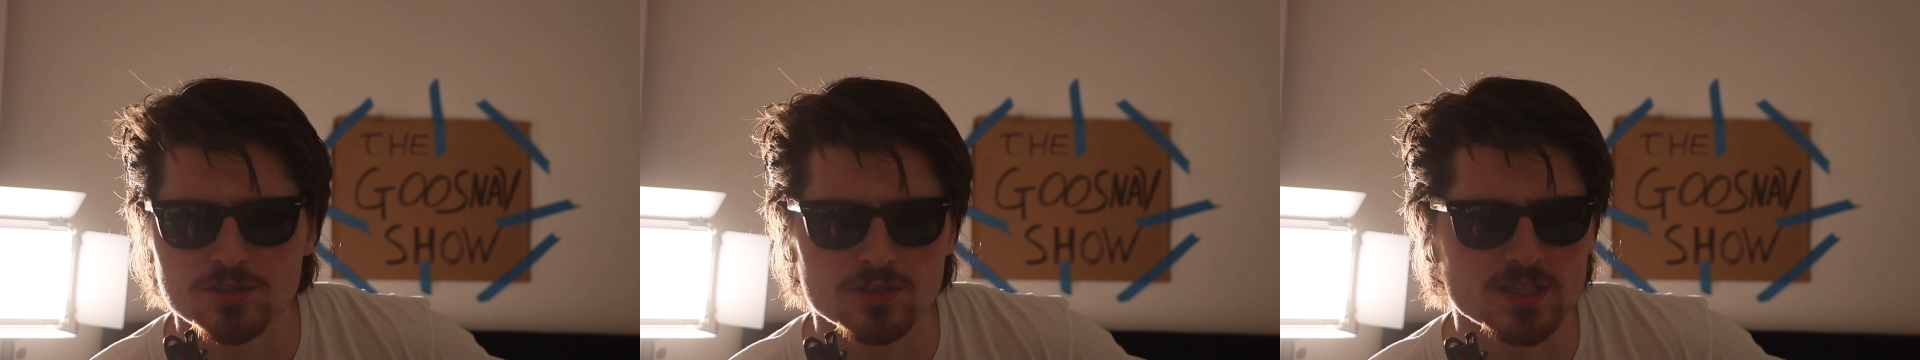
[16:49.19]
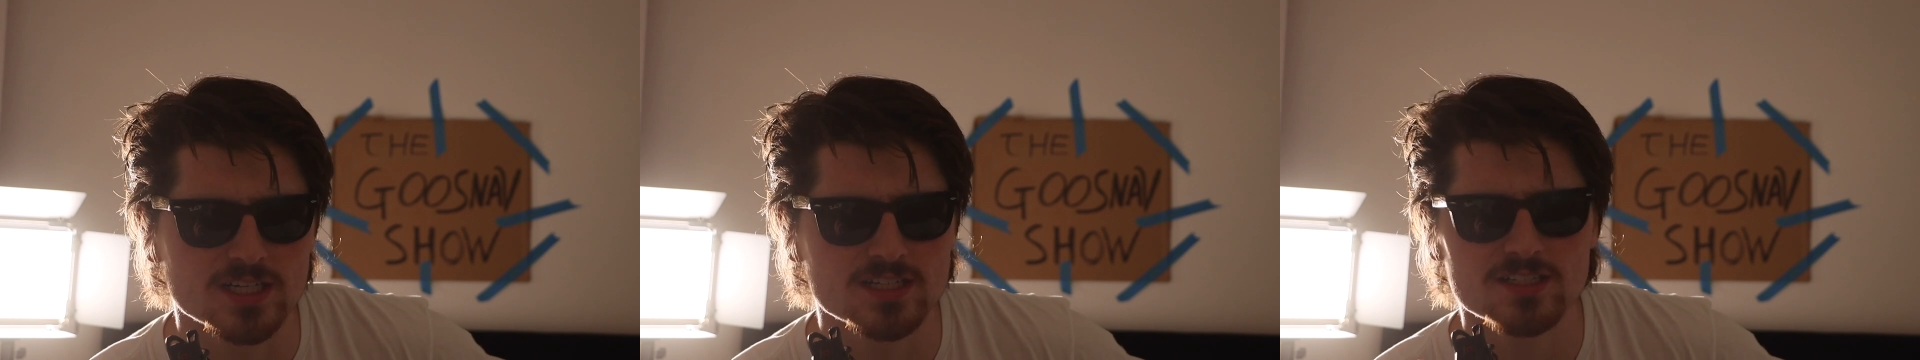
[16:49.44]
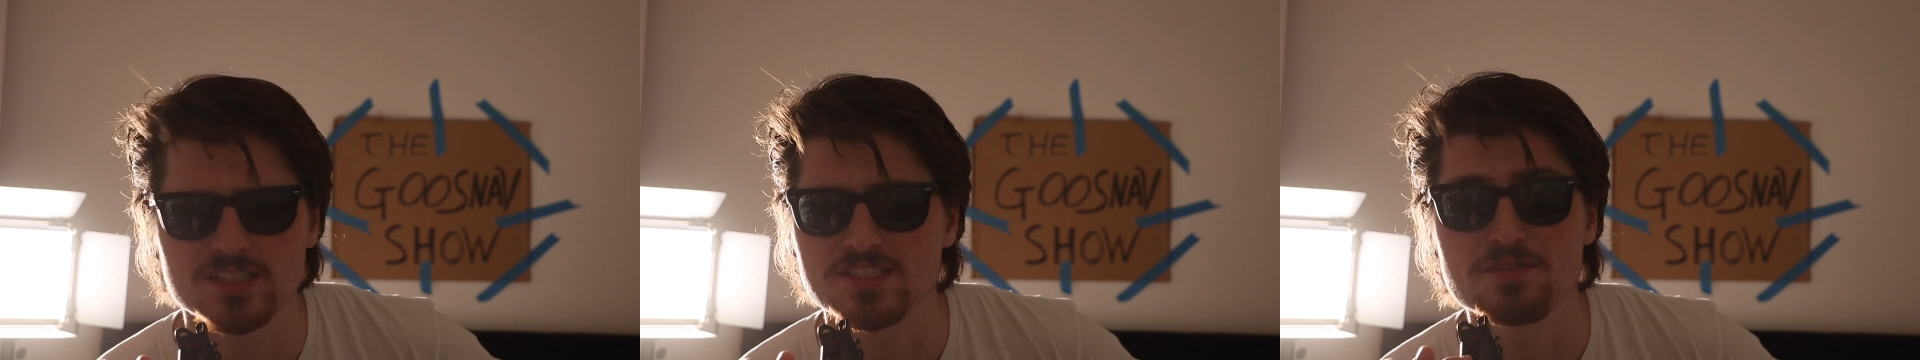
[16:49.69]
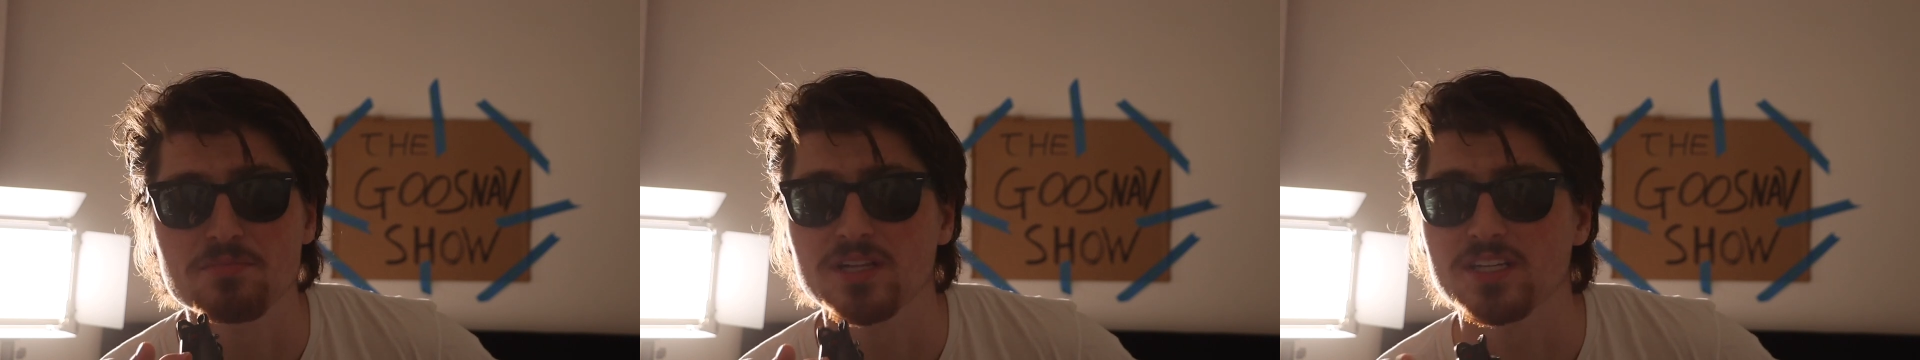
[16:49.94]
or, like, let's
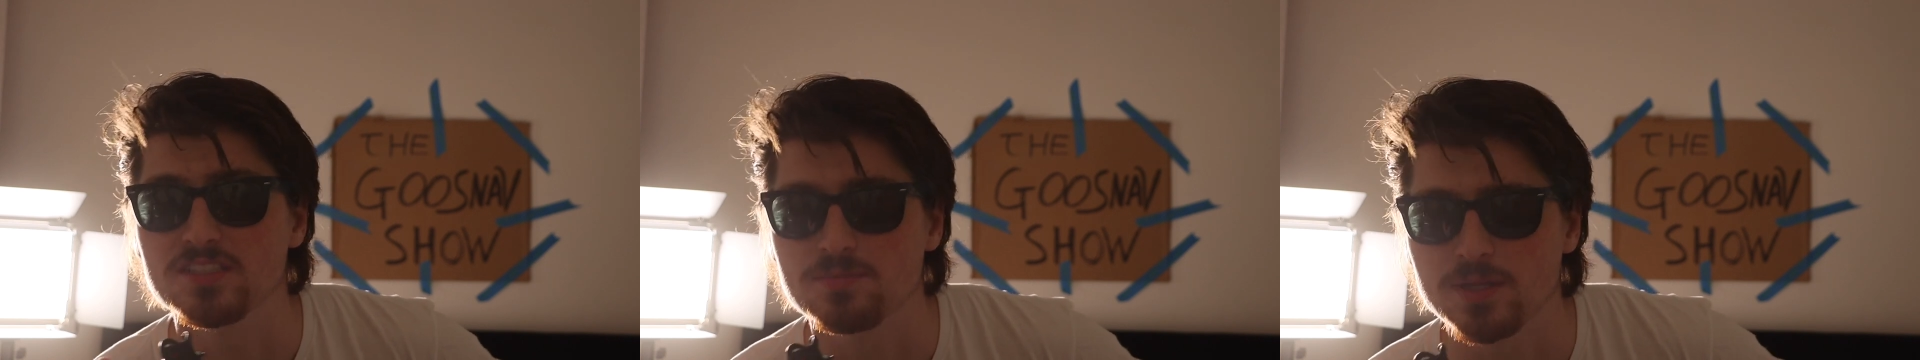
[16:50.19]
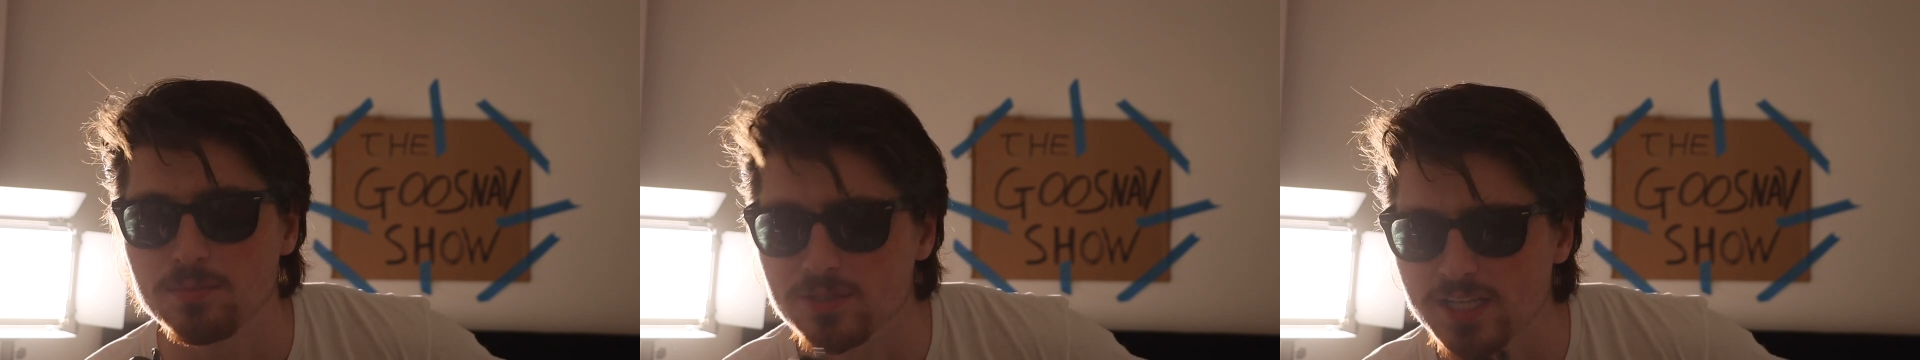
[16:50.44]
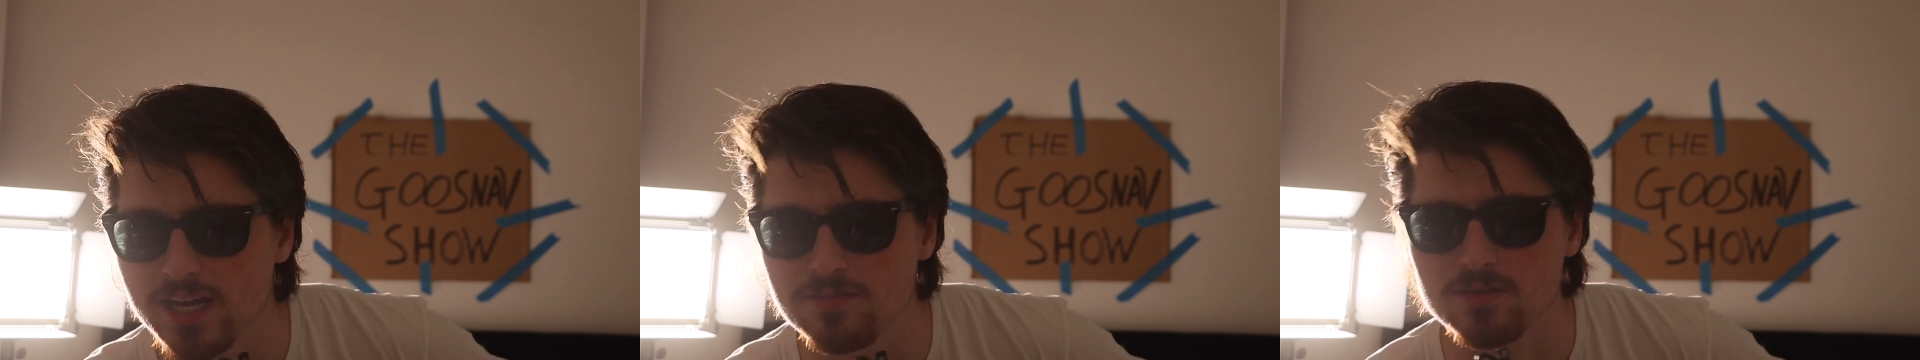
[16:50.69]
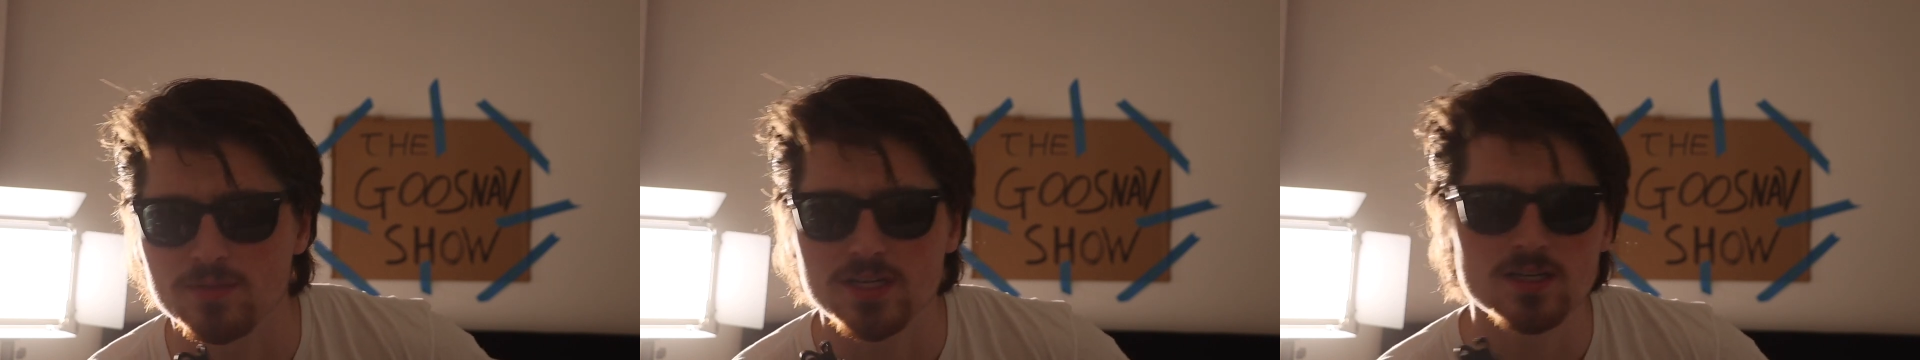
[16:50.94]
say millions of people died
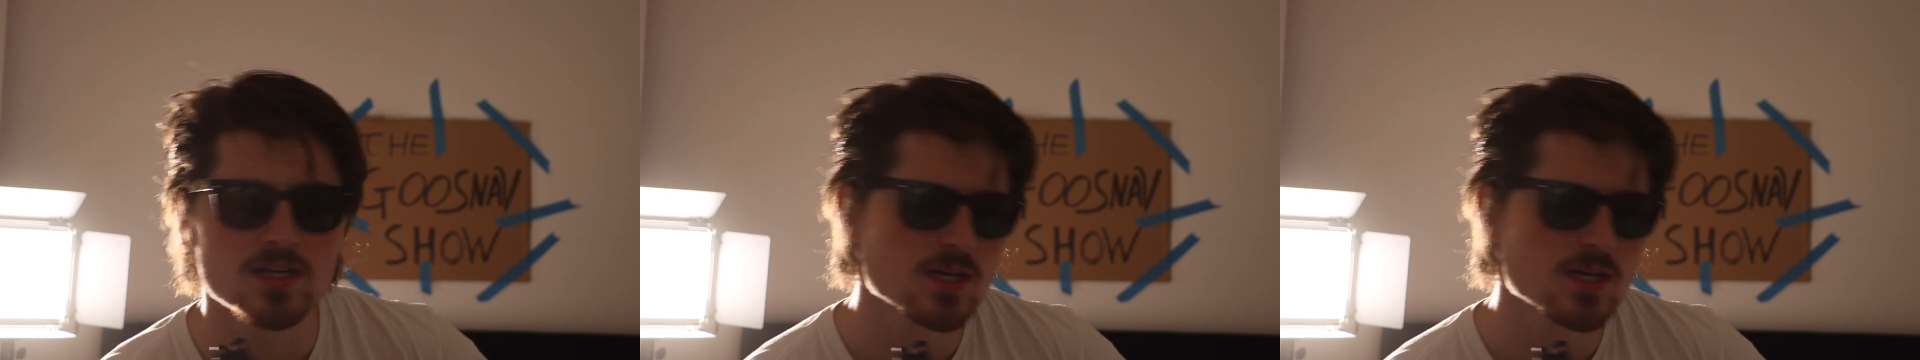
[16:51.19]
from it.